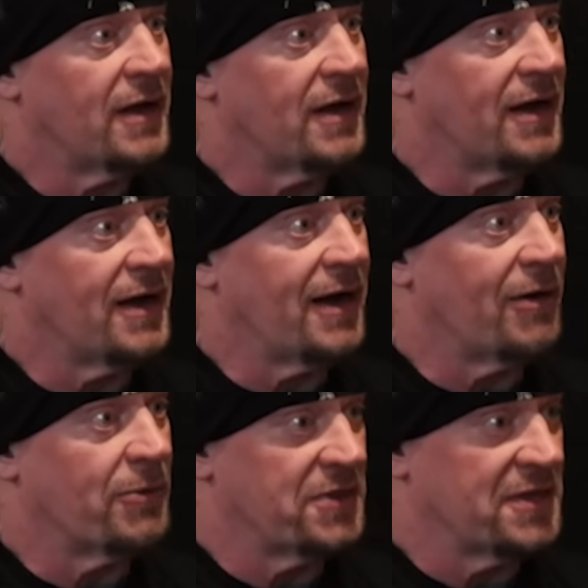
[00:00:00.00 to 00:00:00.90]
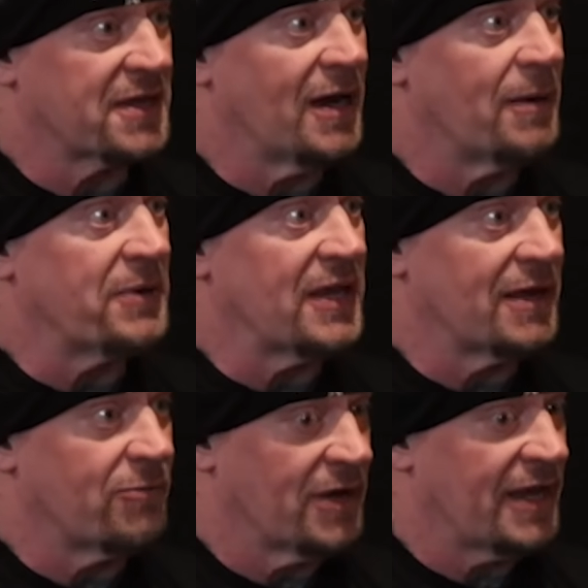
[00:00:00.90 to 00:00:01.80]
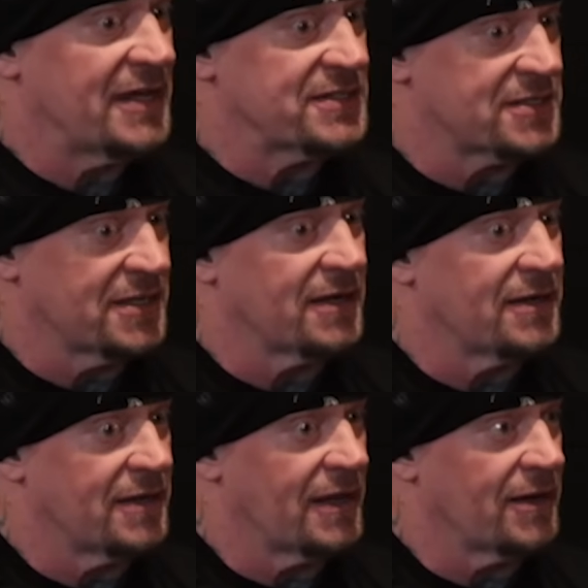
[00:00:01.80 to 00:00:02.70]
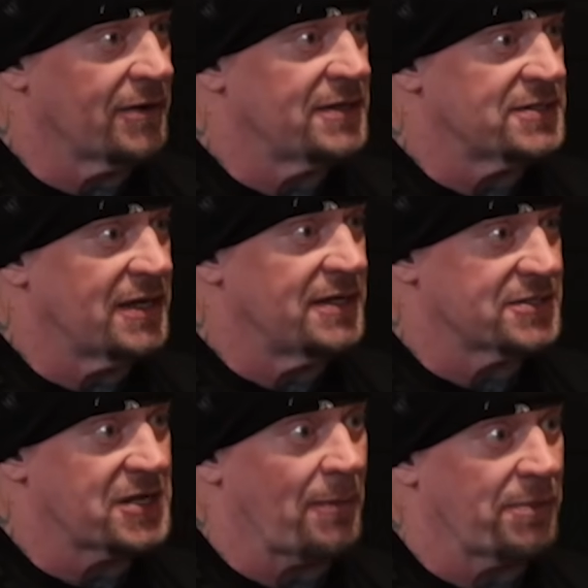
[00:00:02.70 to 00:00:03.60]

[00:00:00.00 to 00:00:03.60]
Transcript: uh, within the company and realized that, you know, he's a, he's a top